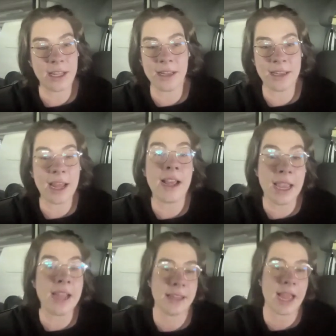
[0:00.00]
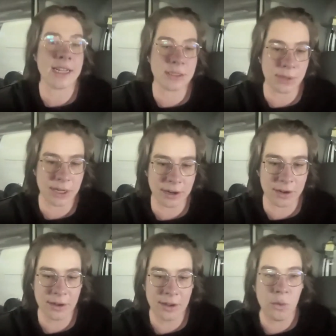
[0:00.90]
and again that's
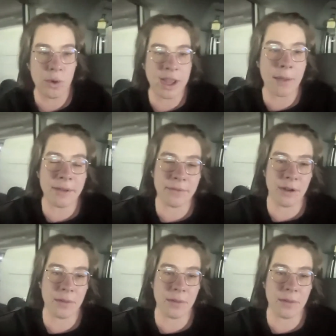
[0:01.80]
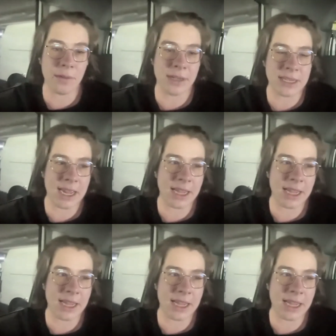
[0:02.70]
where we're coming from it's mm.